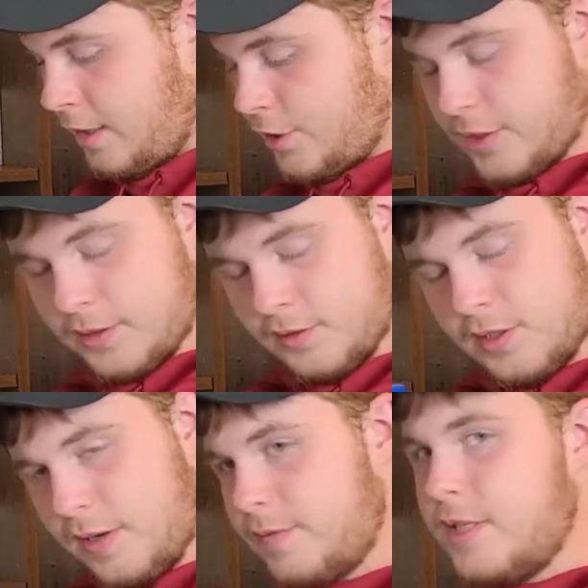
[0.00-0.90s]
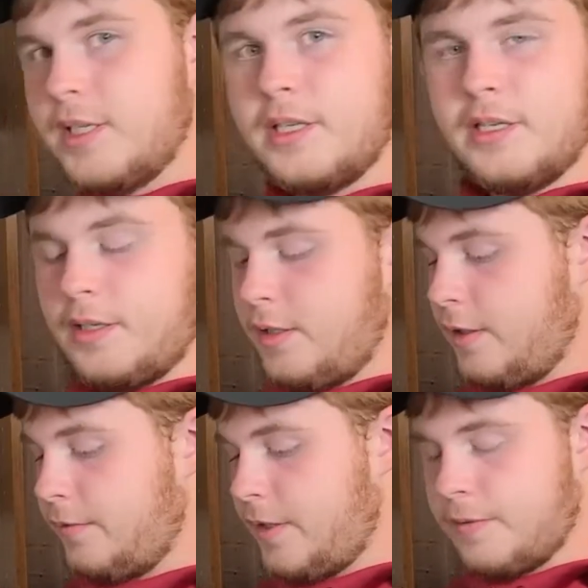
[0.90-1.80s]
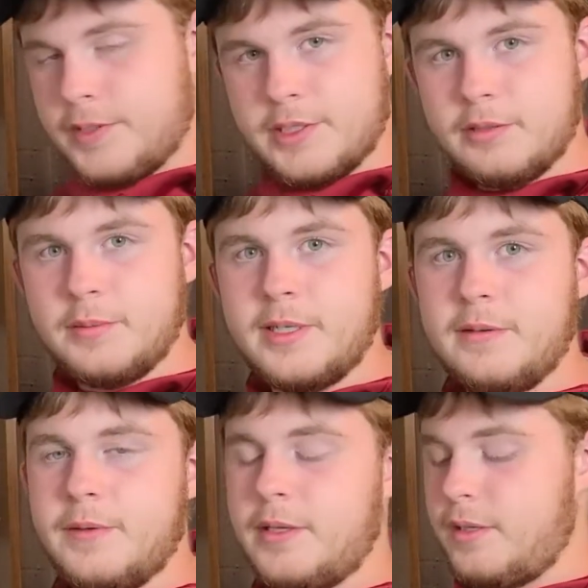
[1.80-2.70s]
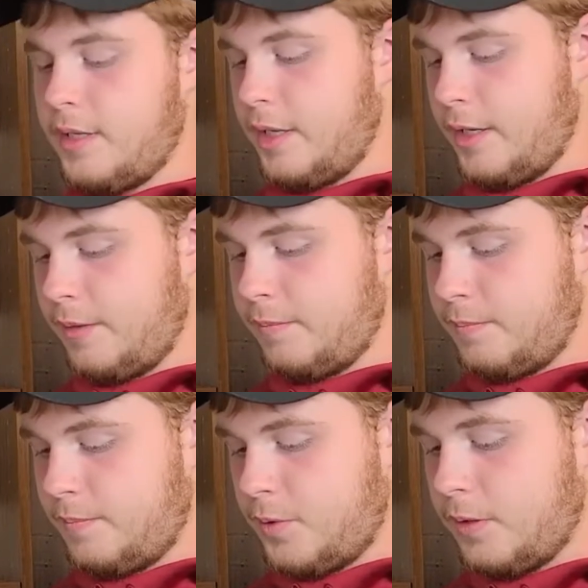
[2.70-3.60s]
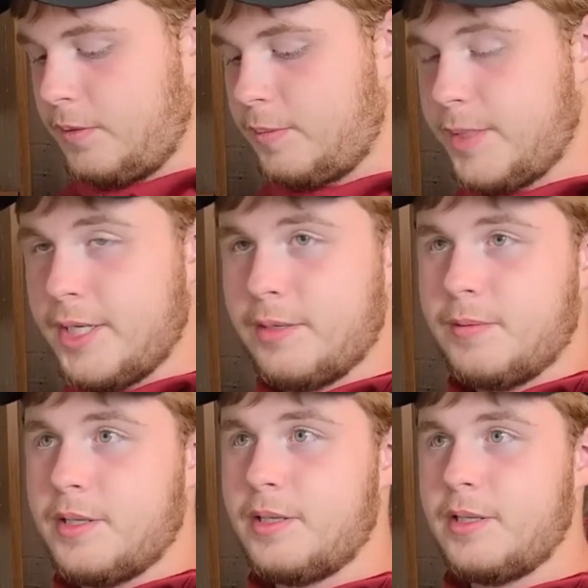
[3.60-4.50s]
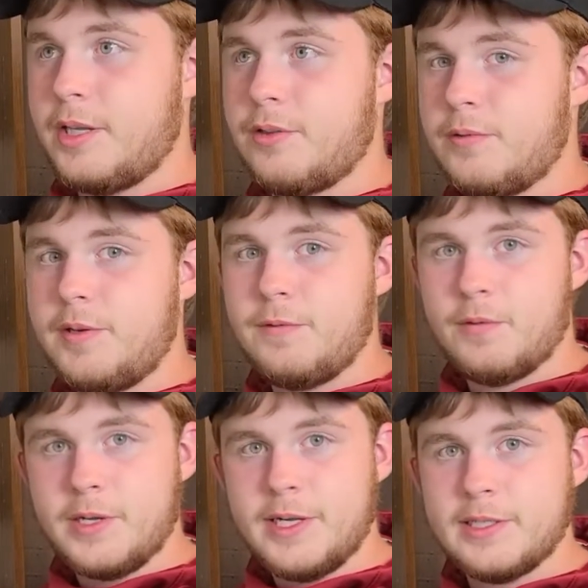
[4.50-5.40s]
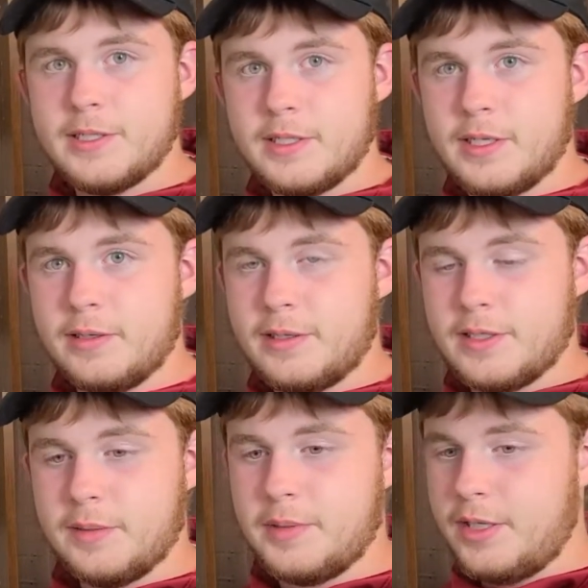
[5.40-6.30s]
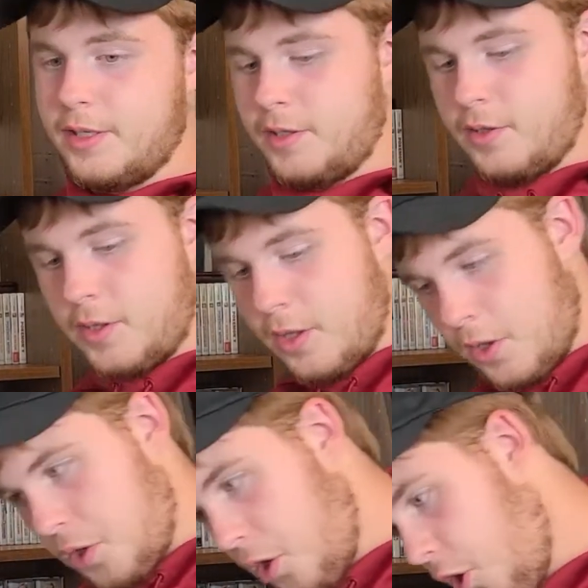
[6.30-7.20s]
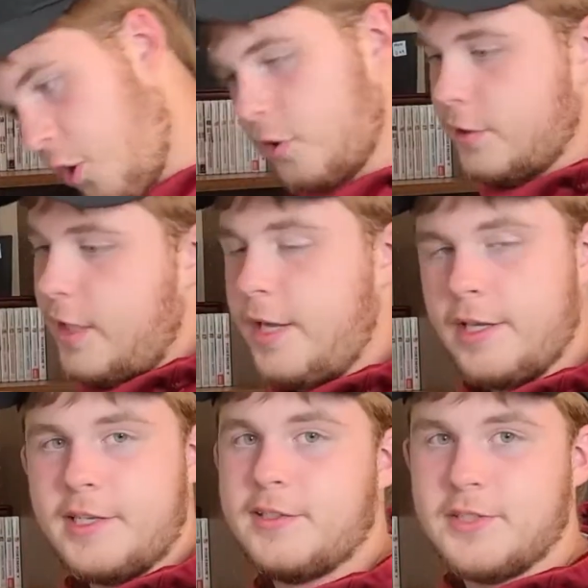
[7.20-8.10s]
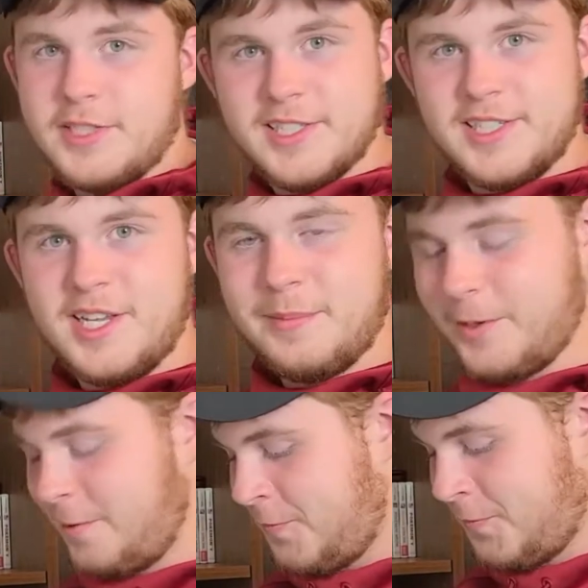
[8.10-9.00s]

Just loved it. Loved every single minute of it, and I probably beat it within like 3-4 days, because I played it all day because it was in the summer.